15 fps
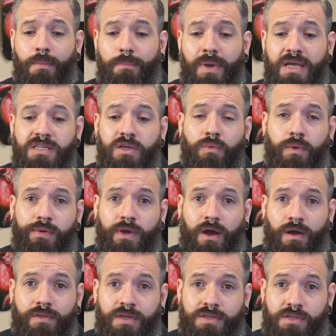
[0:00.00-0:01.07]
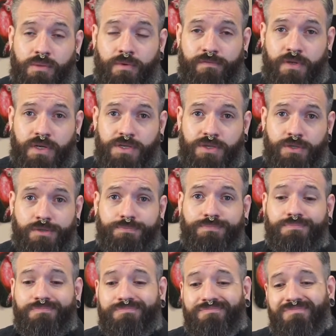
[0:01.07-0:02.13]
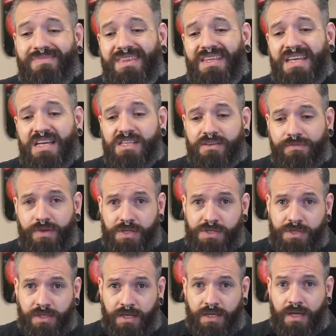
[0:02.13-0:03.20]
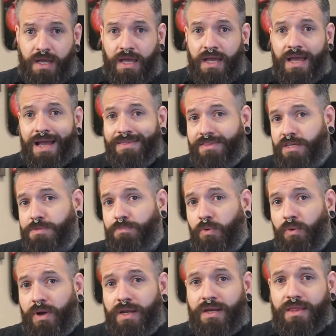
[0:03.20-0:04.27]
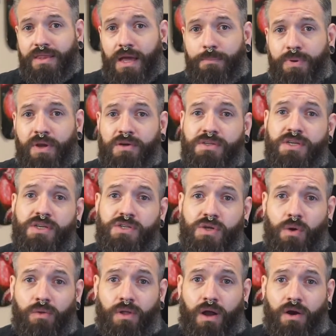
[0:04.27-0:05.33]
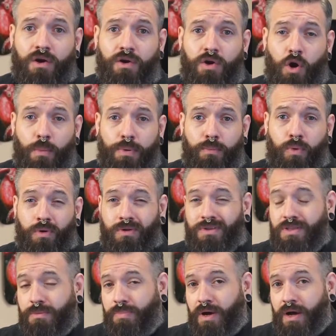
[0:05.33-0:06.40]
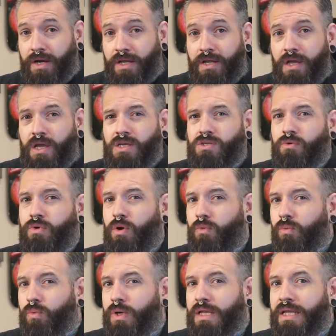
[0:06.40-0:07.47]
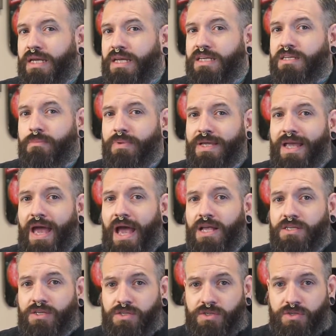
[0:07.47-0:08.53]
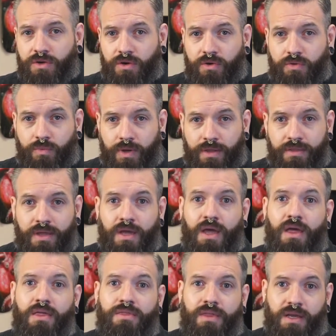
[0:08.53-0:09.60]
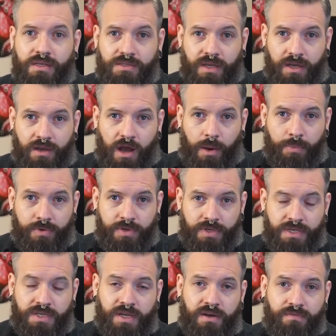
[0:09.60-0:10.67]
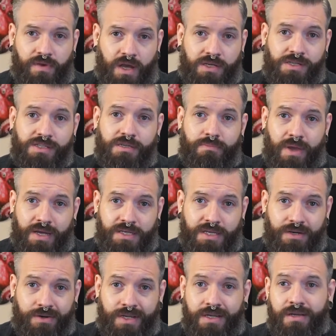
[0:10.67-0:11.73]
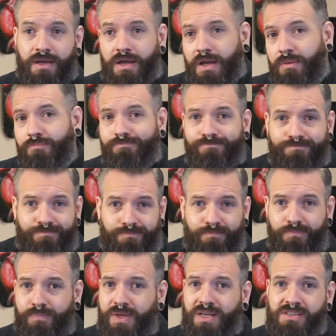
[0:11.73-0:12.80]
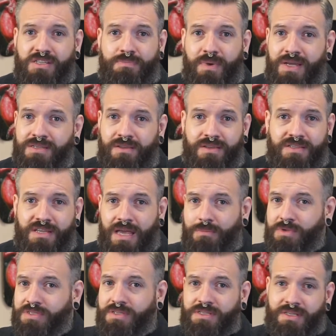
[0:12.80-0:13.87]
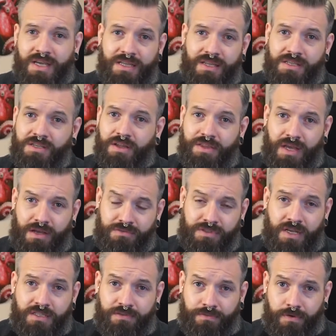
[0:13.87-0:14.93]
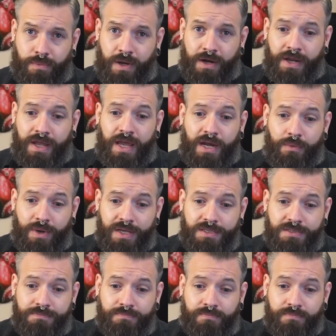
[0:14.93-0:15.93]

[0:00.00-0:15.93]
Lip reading: Basically what we call this tube of tissue is a fistula. At this point, that piercing is no longer an open portal to the body, so we don't really need to be as concerned with things like opportunistic infections and bacteria, because it's basically the same as the skin that's on the outsides of our body anyways.